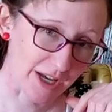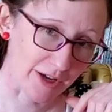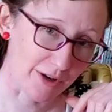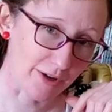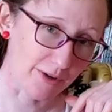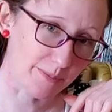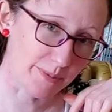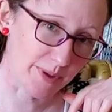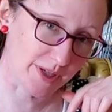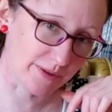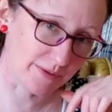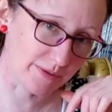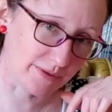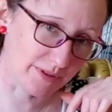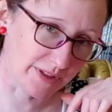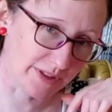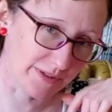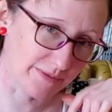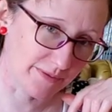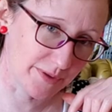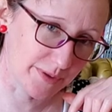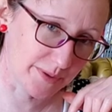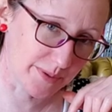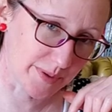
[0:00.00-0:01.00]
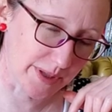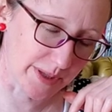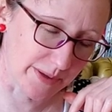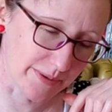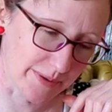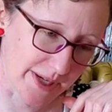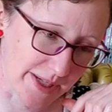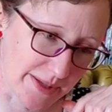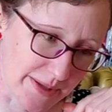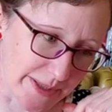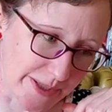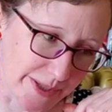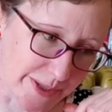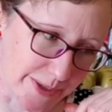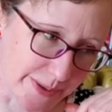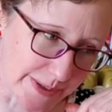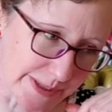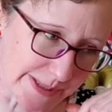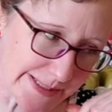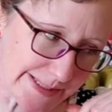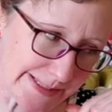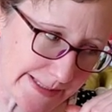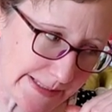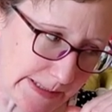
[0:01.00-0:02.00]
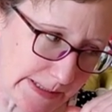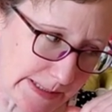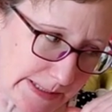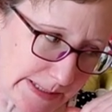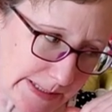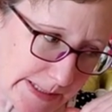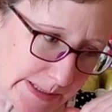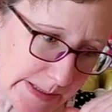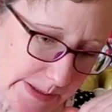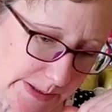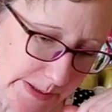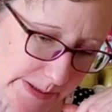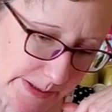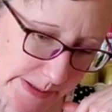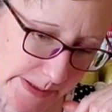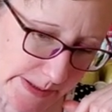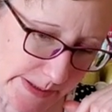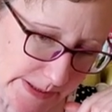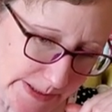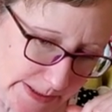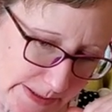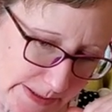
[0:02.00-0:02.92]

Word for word: hope I don't live to regret the choice not to do that.